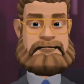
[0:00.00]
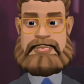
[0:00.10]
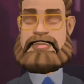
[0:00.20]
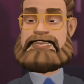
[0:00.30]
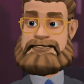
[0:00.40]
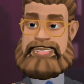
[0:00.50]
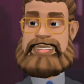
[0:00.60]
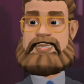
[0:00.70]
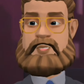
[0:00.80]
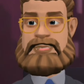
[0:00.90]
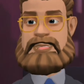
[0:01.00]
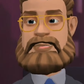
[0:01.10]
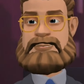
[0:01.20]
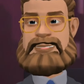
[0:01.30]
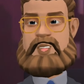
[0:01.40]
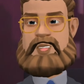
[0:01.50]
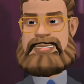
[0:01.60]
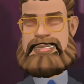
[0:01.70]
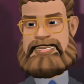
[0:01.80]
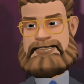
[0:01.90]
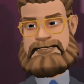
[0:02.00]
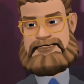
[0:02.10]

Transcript: This has been r/stories,